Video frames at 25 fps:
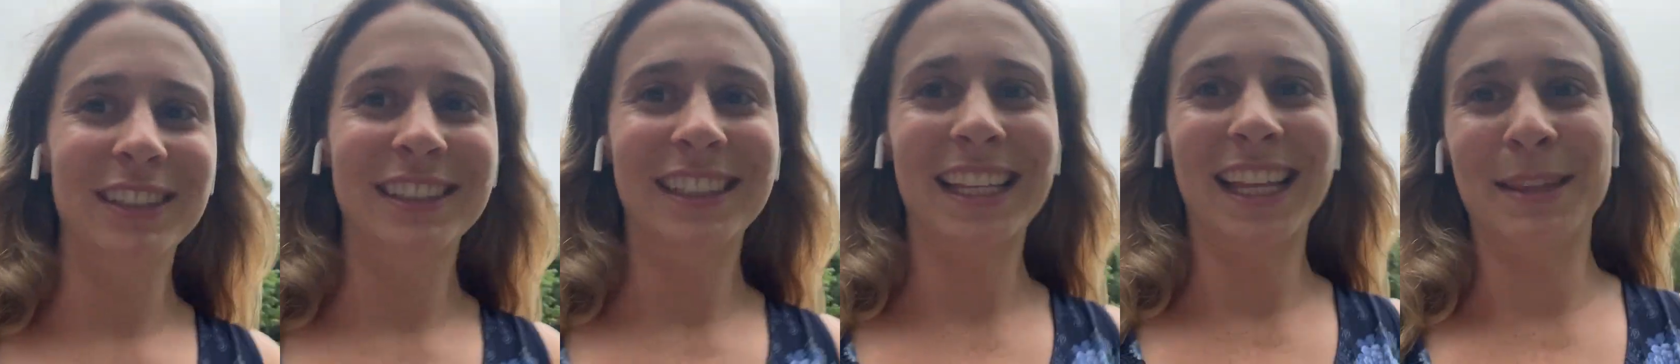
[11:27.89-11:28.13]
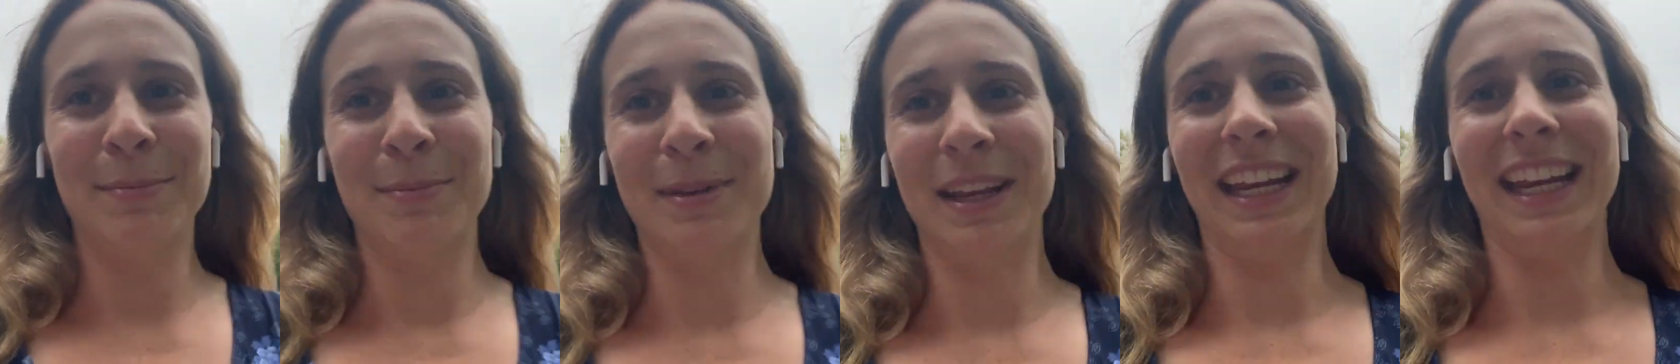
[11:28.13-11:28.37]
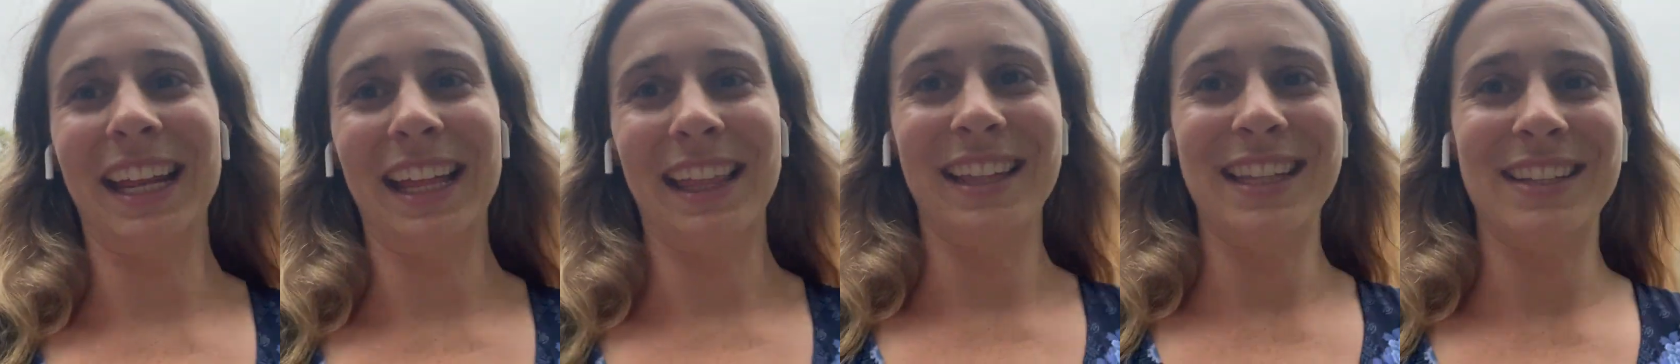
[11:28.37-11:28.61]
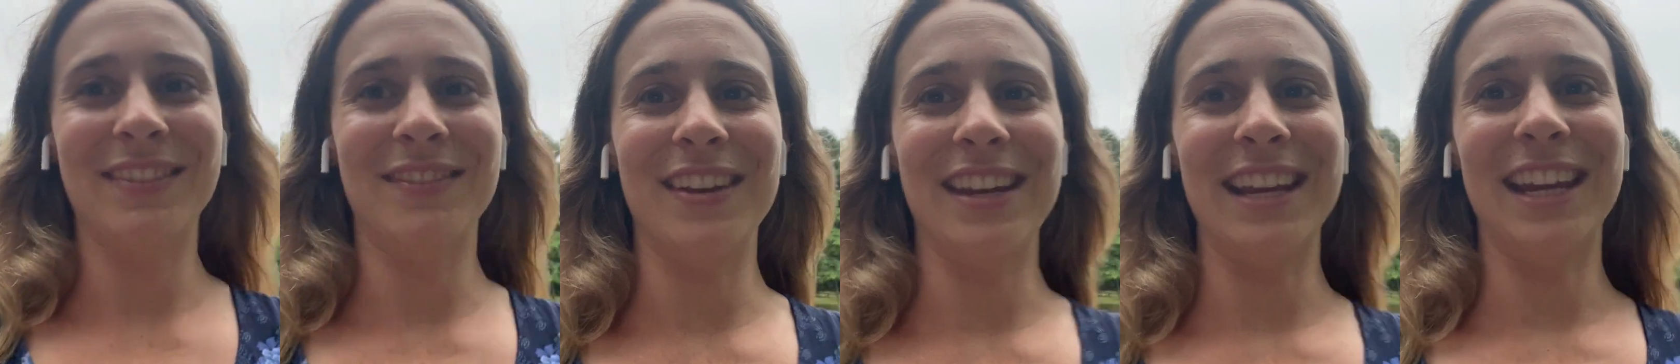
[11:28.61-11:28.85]
at the beginning of
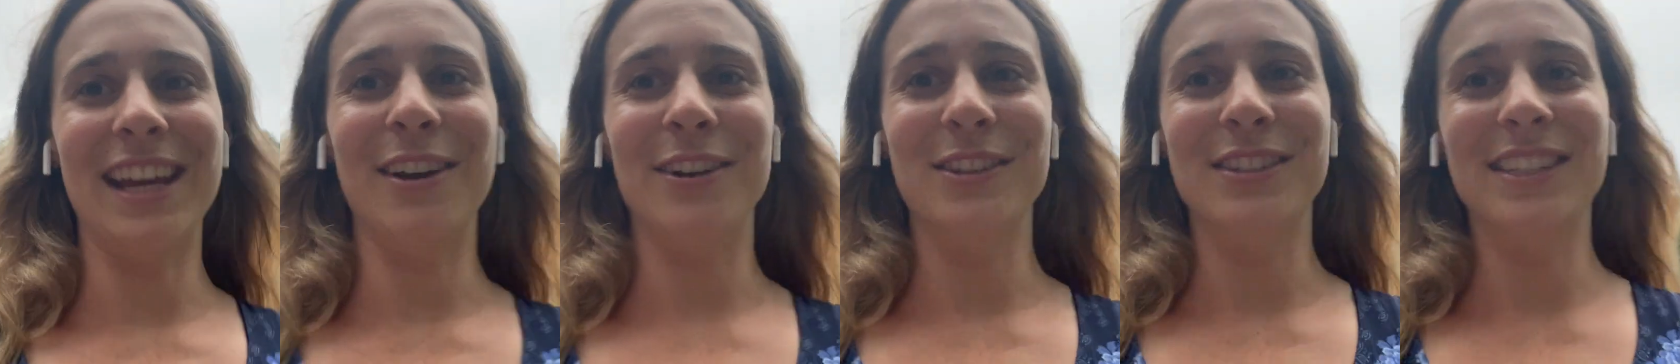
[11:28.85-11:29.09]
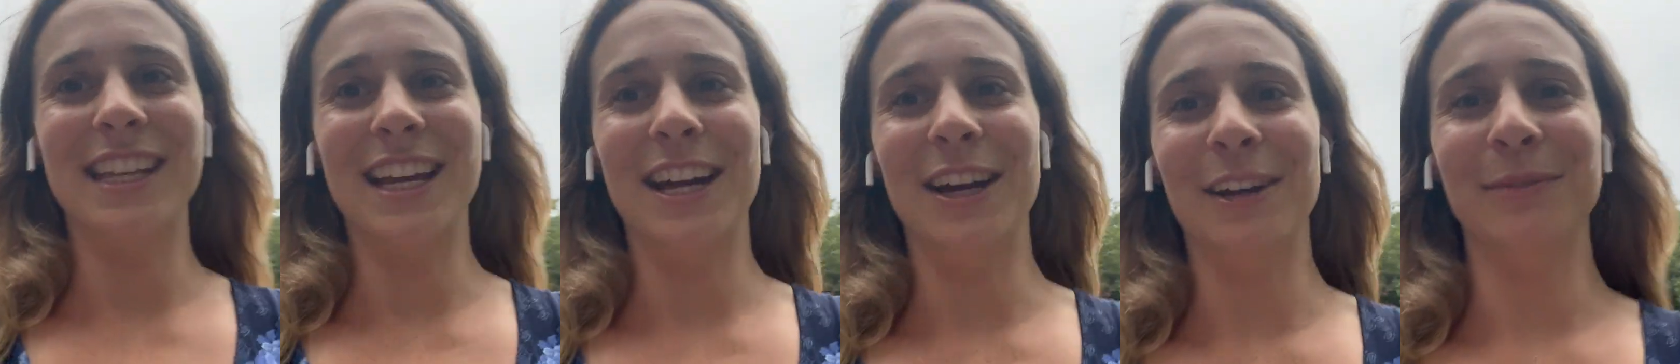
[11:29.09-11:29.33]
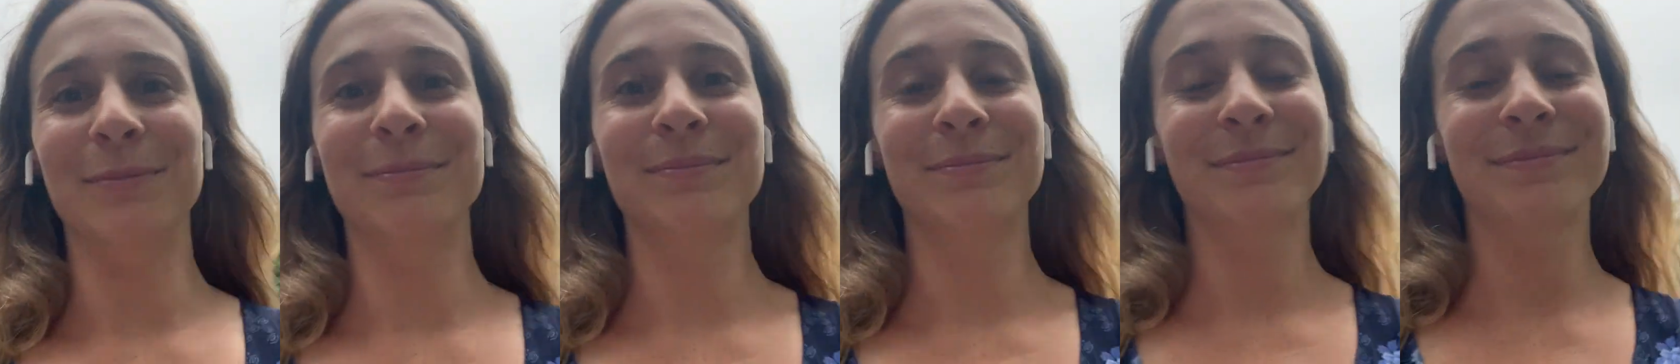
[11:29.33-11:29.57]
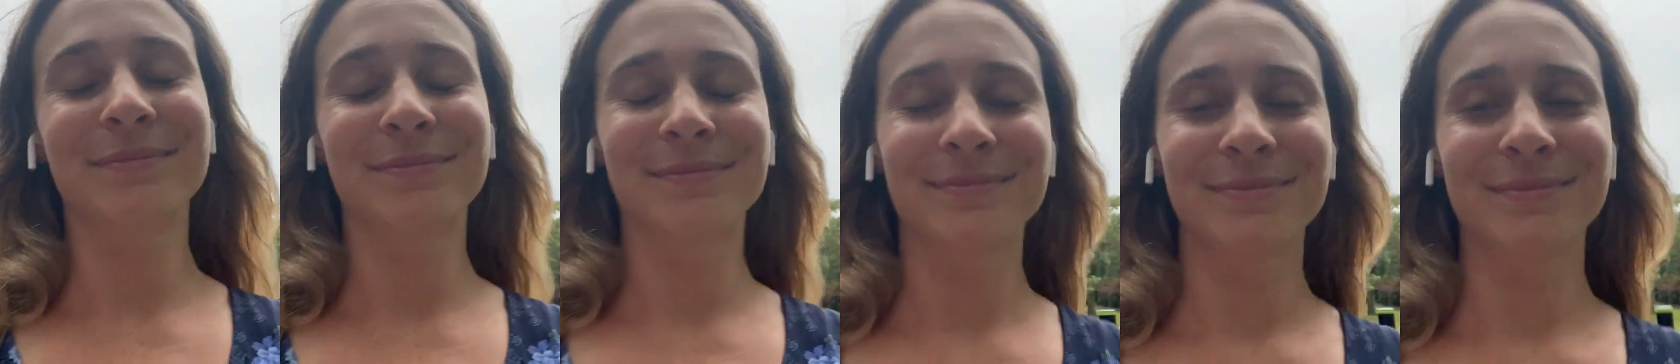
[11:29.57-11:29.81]
this video, so
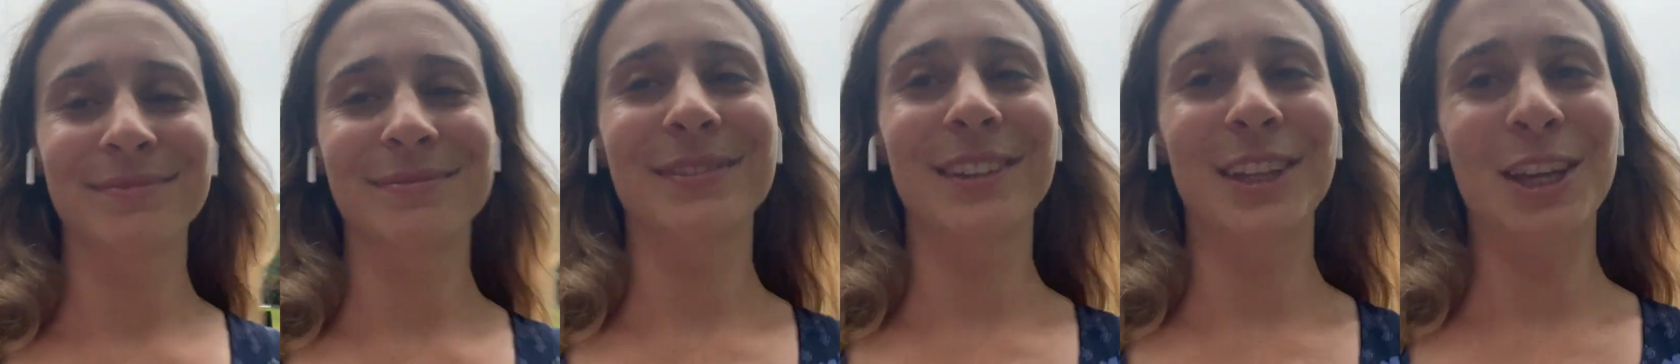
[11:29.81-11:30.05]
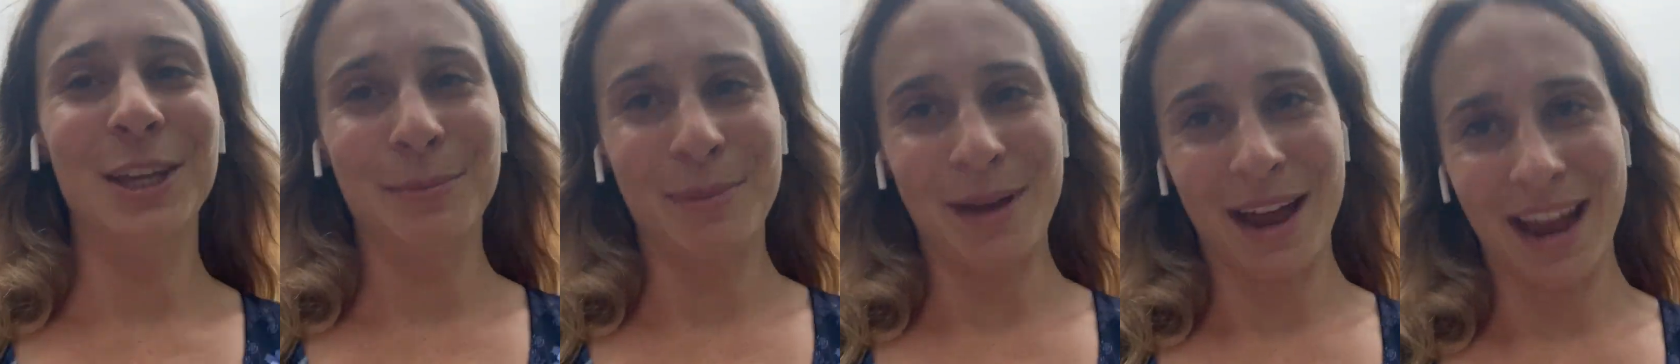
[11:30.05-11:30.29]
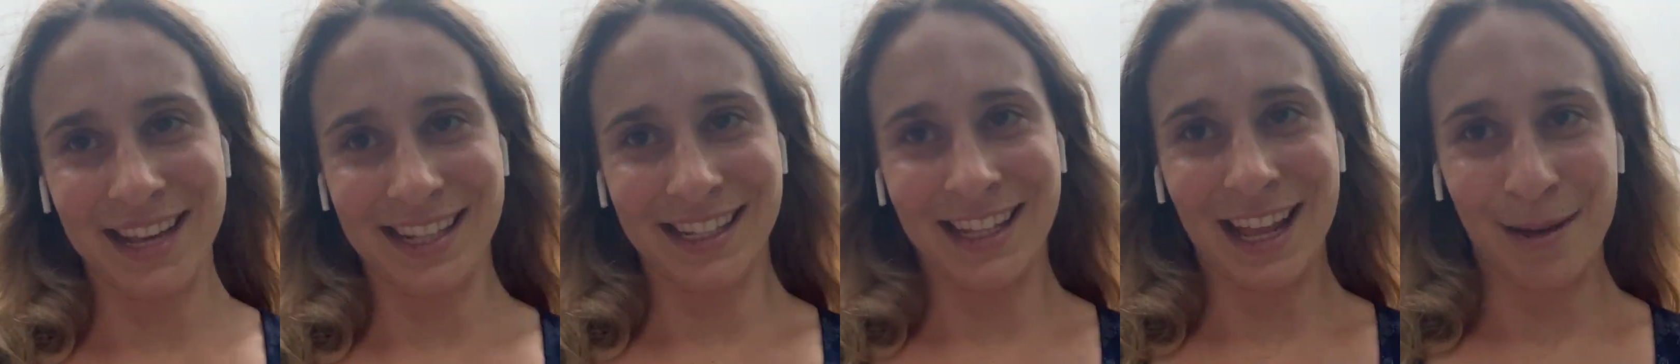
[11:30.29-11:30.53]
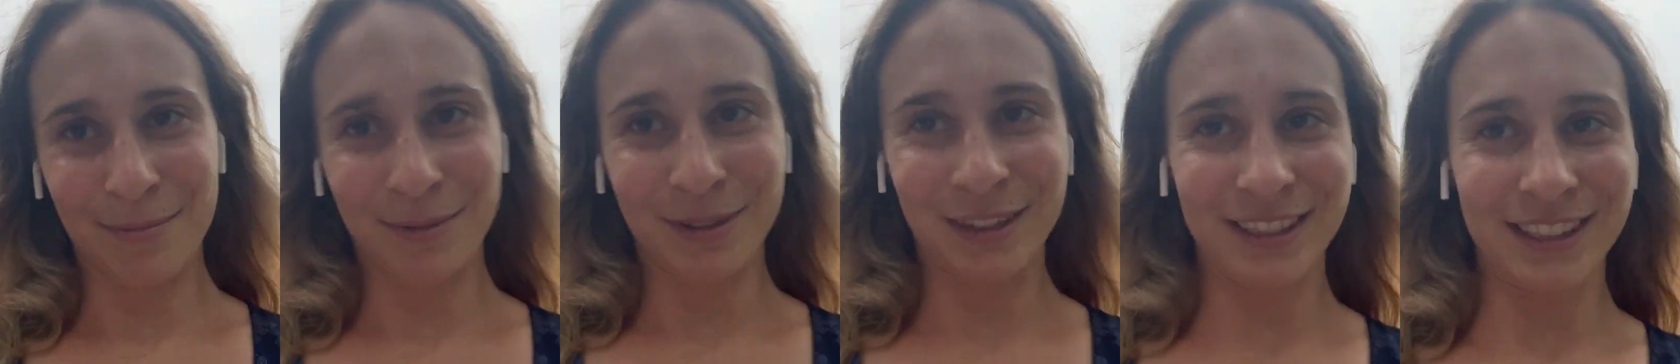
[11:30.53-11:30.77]
goodbye,
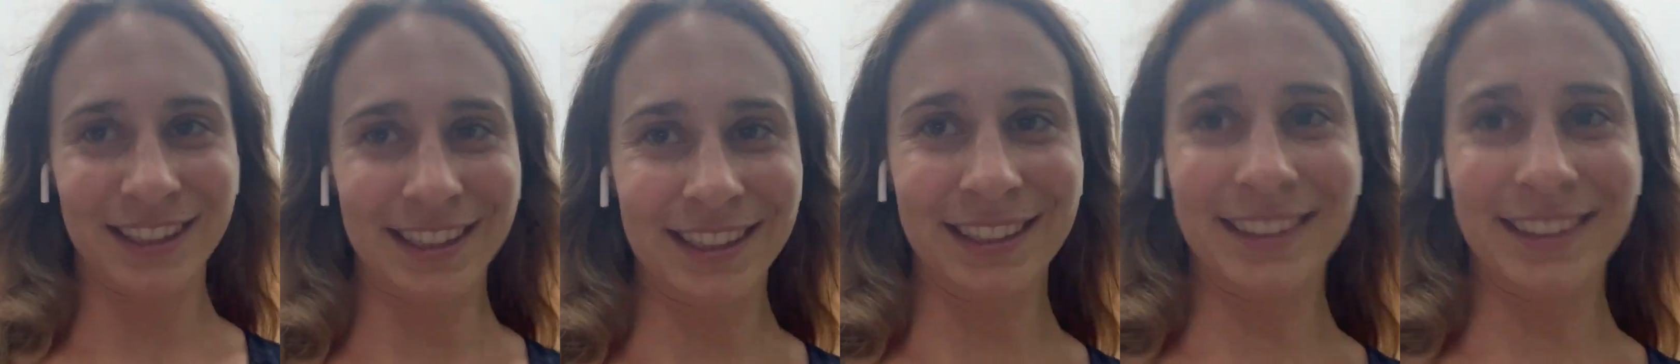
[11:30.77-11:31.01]
slobbers.